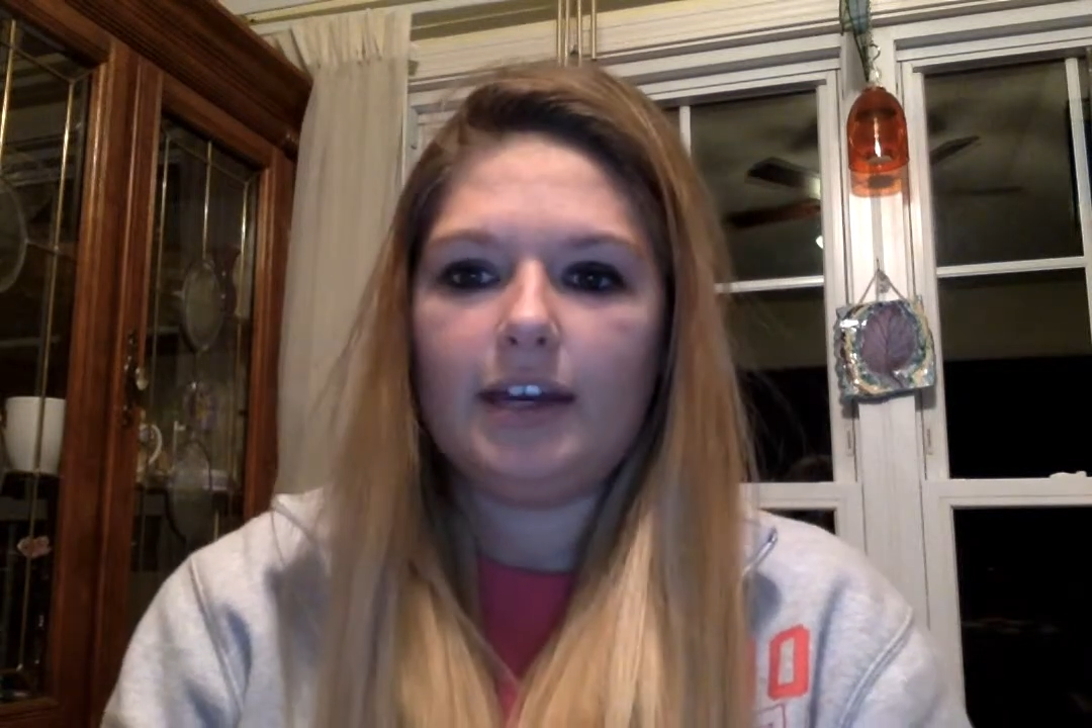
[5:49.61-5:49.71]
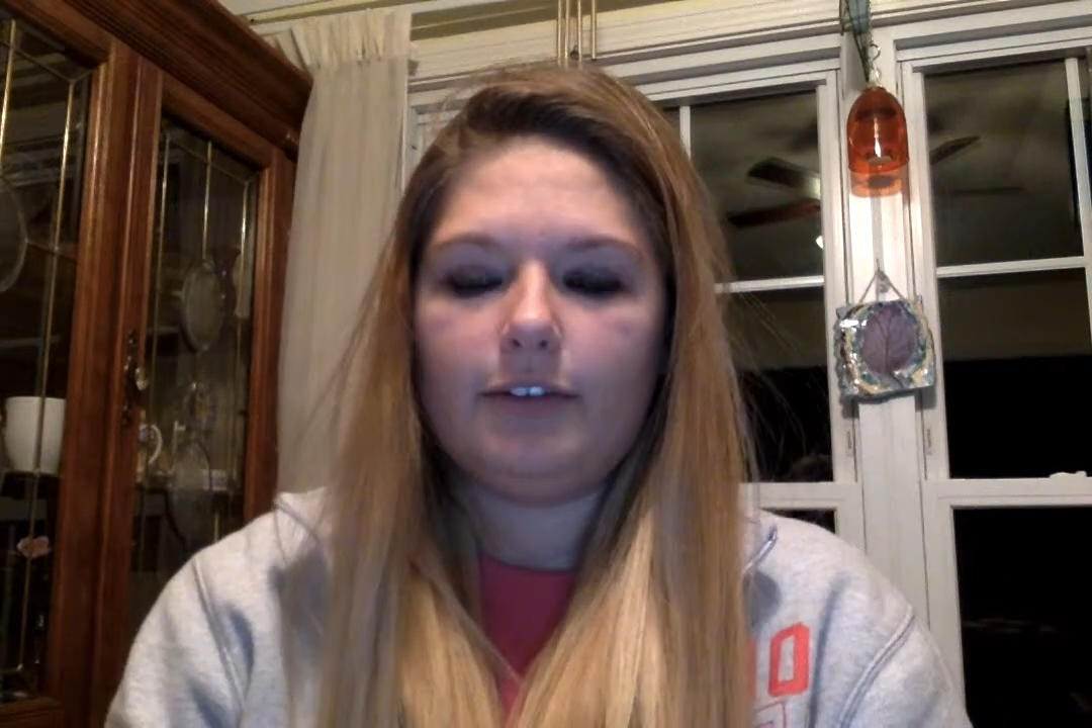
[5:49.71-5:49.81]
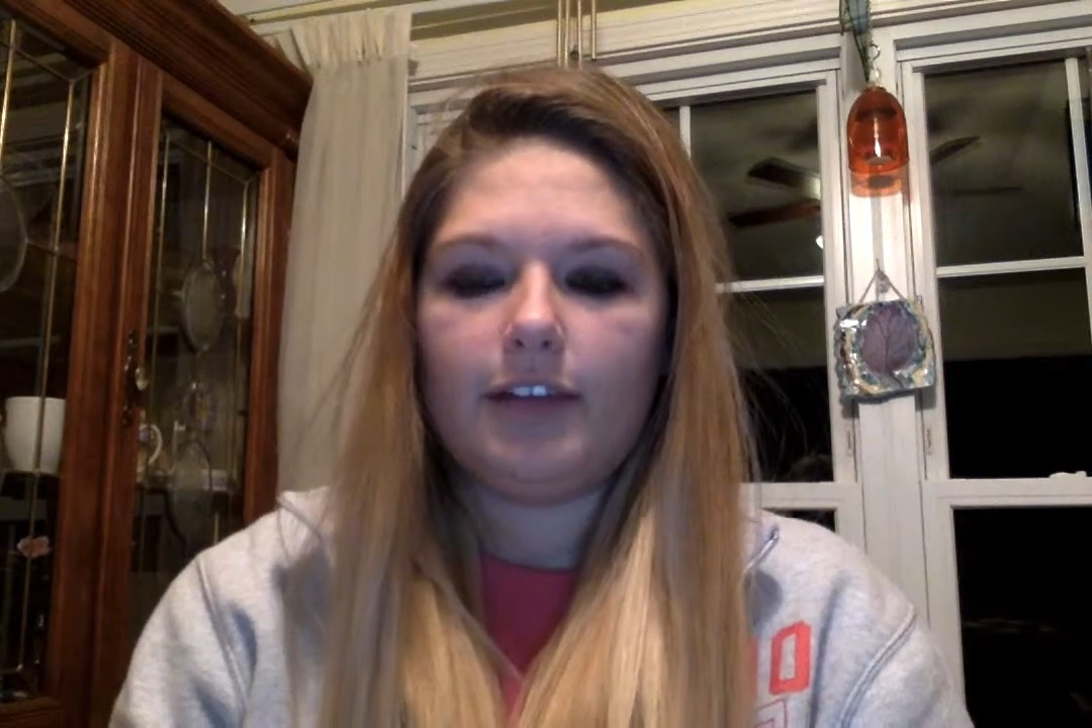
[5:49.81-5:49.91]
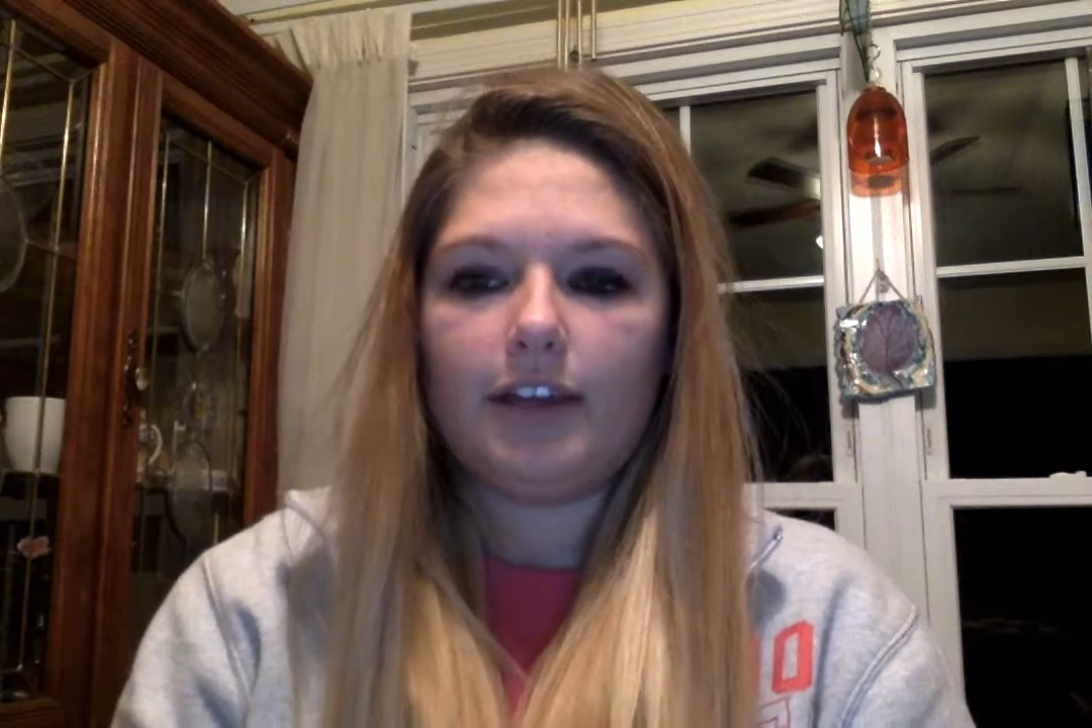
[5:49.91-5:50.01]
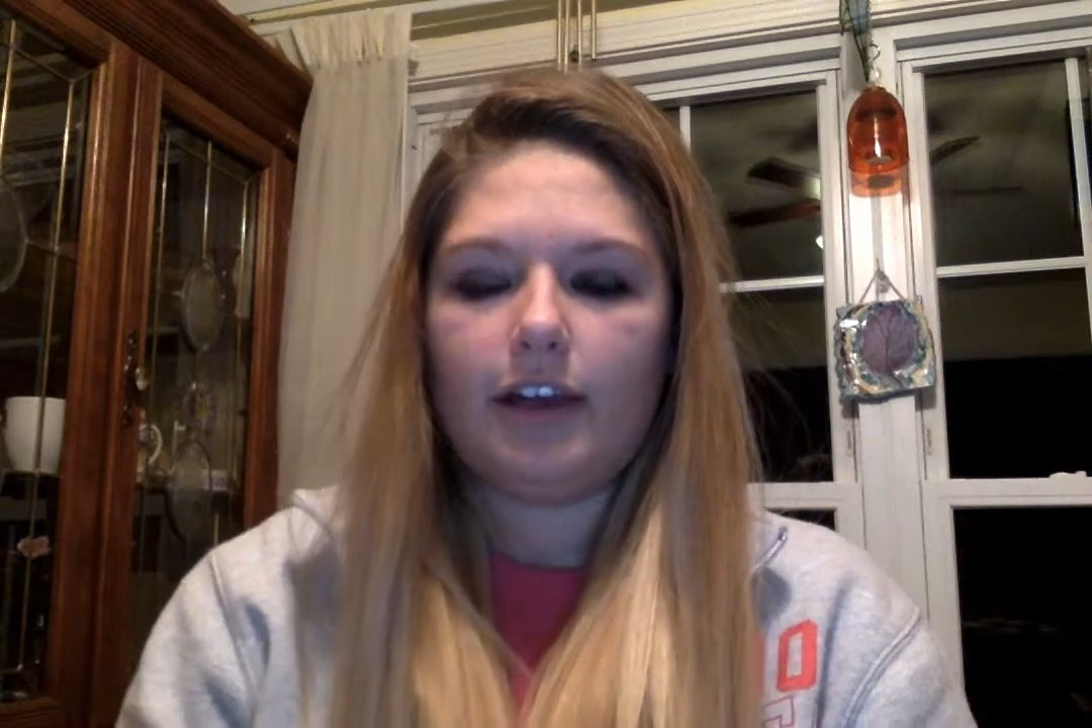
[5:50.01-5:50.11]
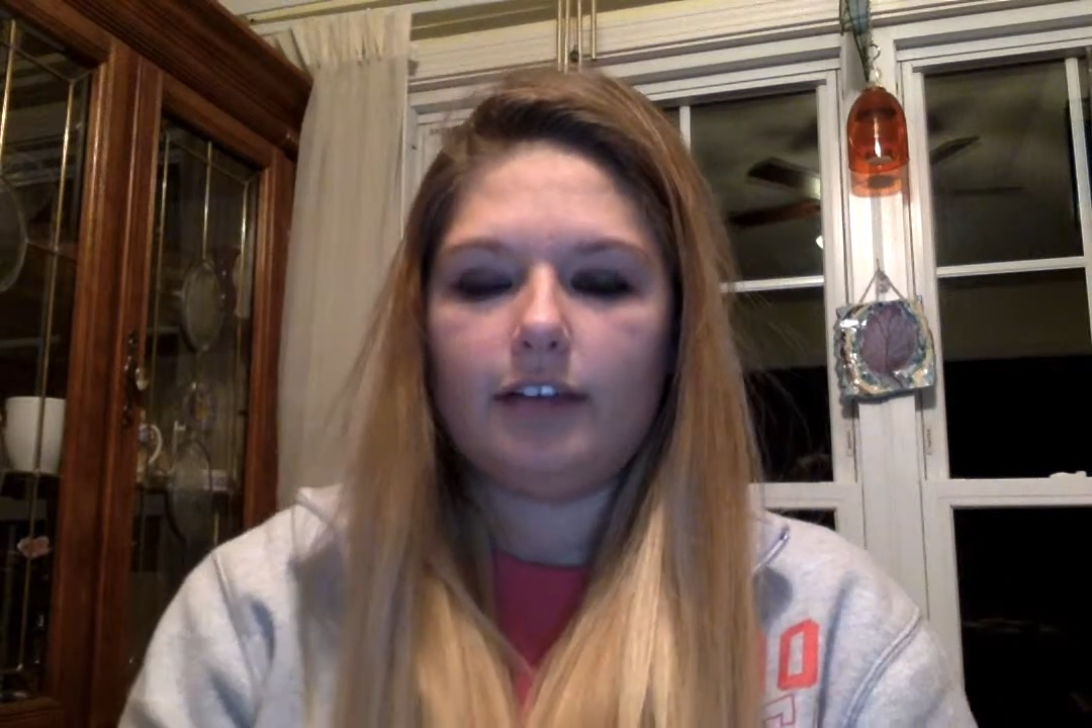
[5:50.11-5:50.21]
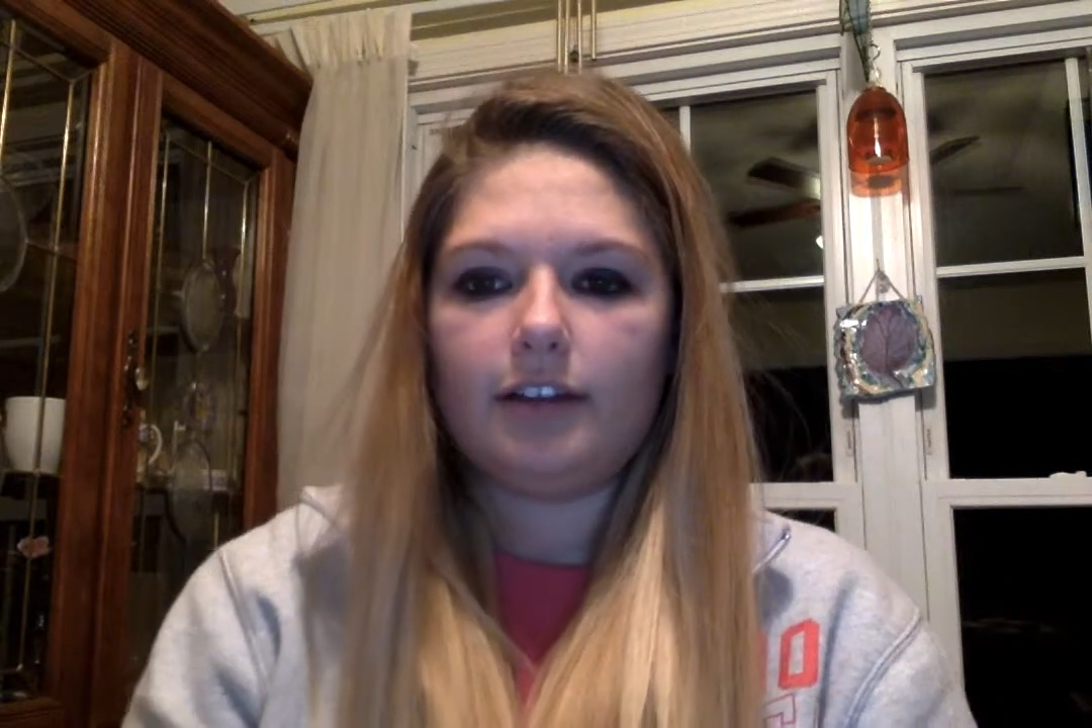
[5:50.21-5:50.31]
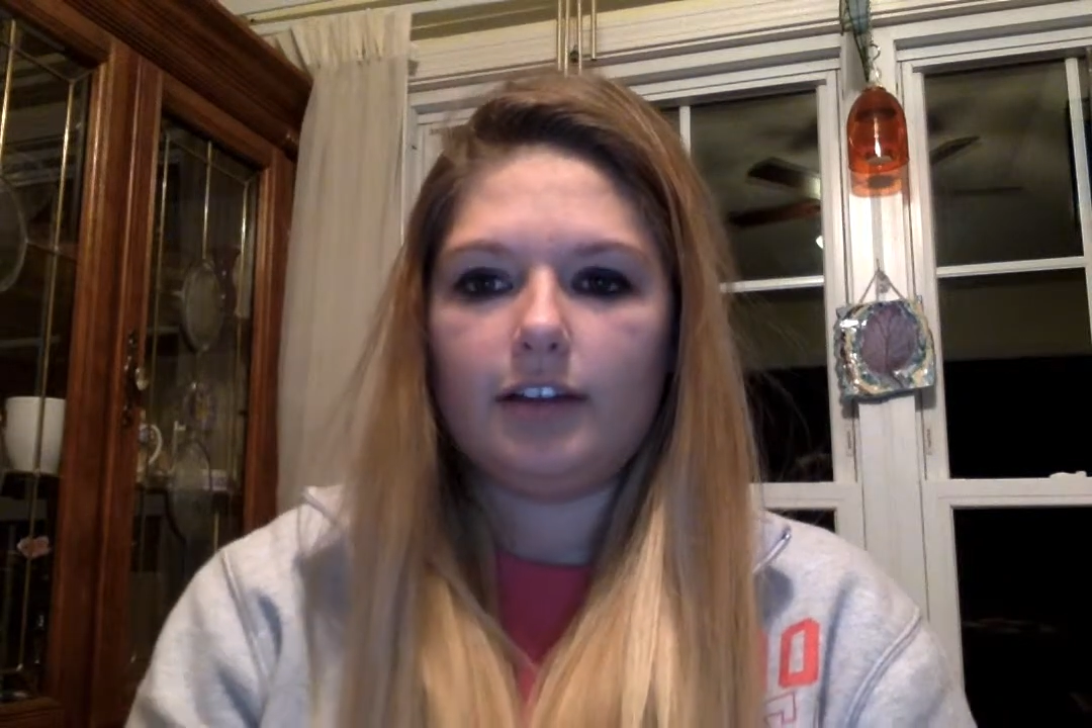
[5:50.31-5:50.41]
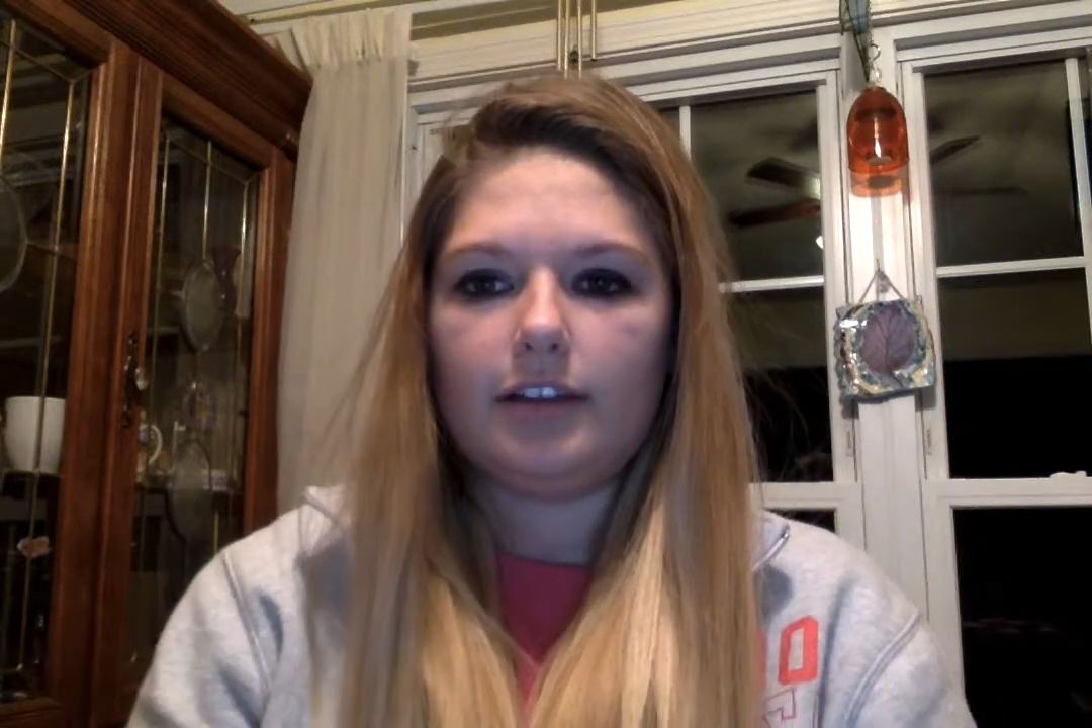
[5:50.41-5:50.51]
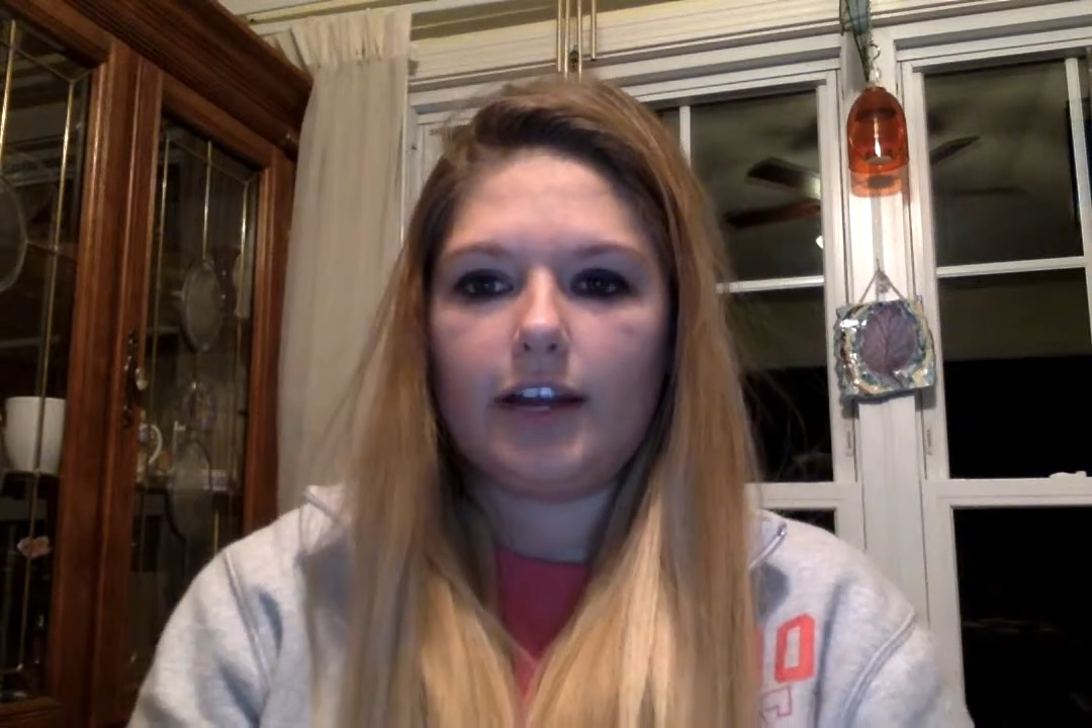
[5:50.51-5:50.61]
and everything else
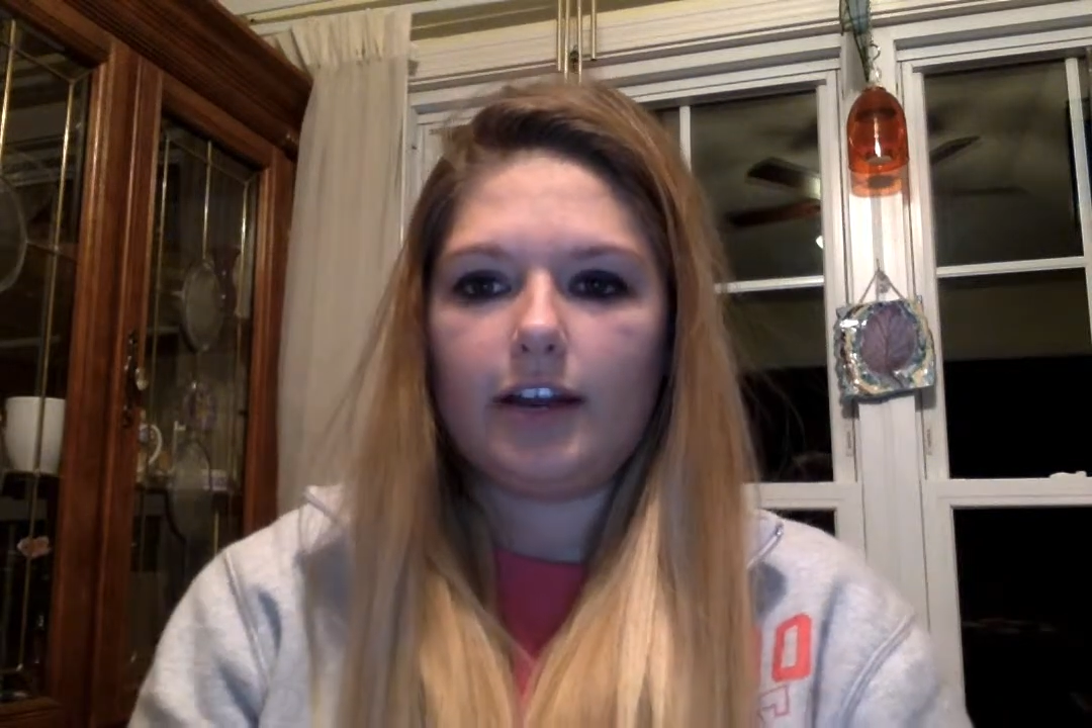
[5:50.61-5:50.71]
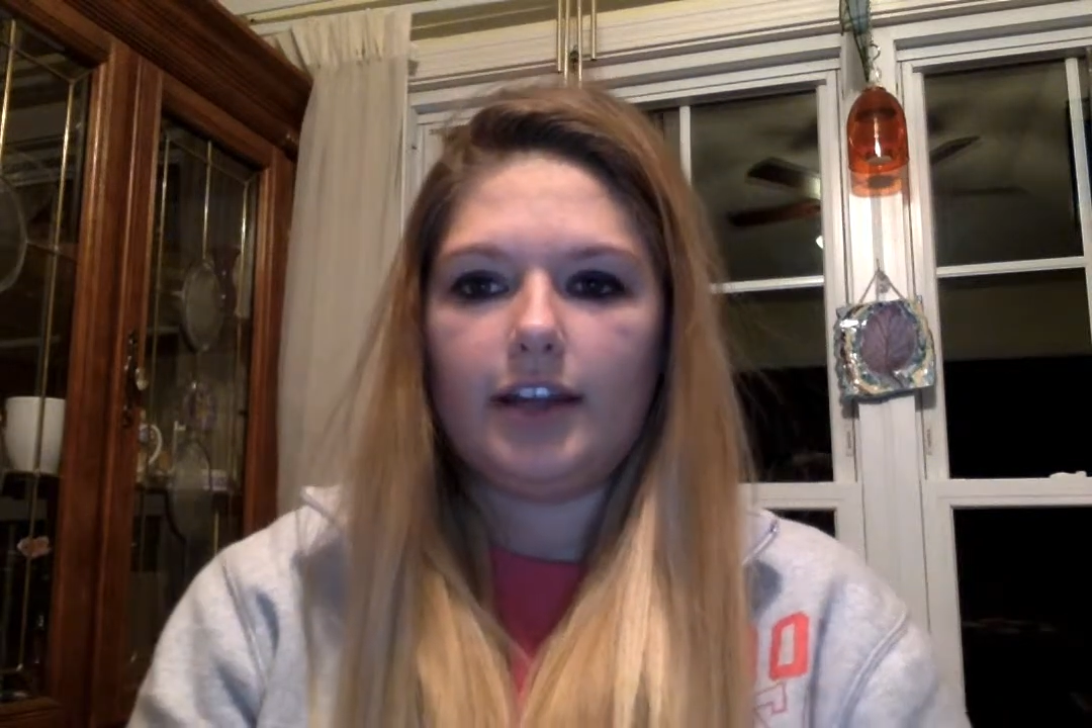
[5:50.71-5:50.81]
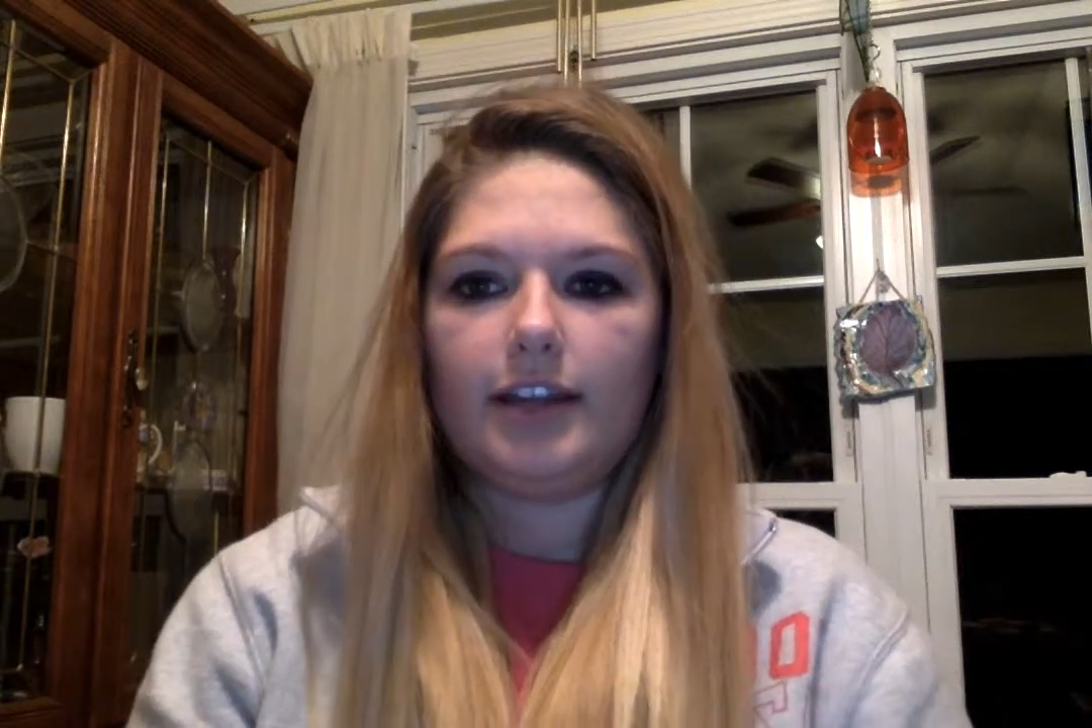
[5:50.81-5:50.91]
on there,